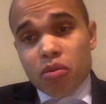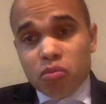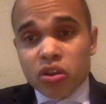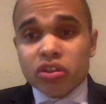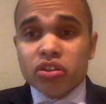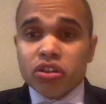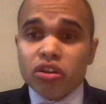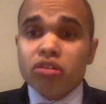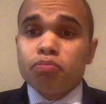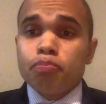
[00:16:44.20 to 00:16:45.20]
which
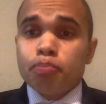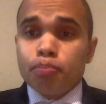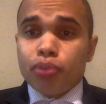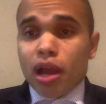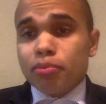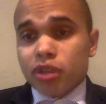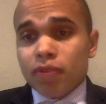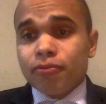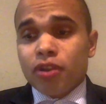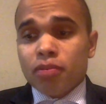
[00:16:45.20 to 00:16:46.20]
could perhaps
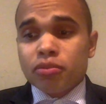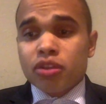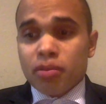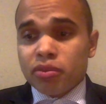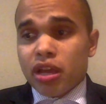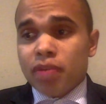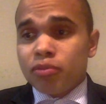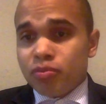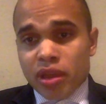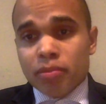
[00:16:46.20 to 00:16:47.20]
come from
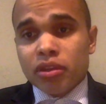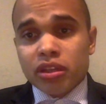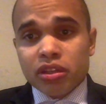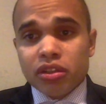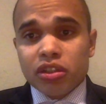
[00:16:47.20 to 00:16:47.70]
sometimes maybe